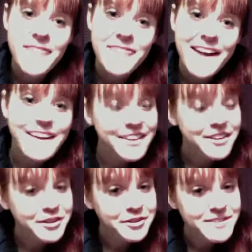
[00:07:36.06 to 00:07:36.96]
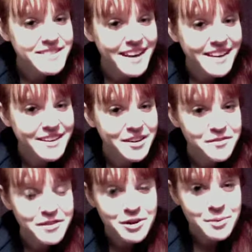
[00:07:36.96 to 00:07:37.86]
That concludes second
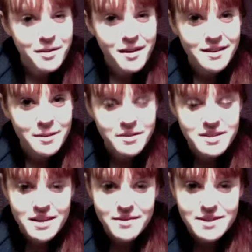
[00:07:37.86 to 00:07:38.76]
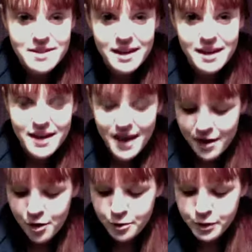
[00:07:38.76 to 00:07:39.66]
year video blog number 17.
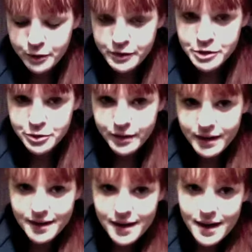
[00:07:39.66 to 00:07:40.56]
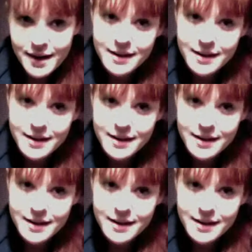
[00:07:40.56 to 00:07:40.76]
I hope you enjoyed. And